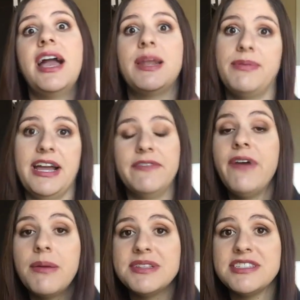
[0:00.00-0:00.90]
and apply to
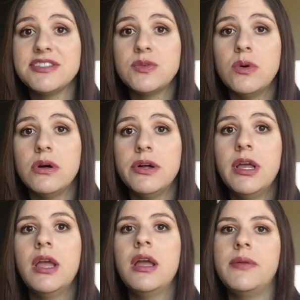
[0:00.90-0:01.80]
pharmacy school,
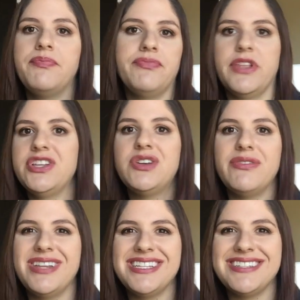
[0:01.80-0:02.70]
then you don't
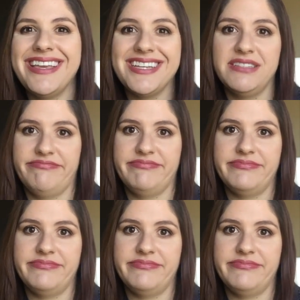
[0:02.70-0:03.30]
even need to take it.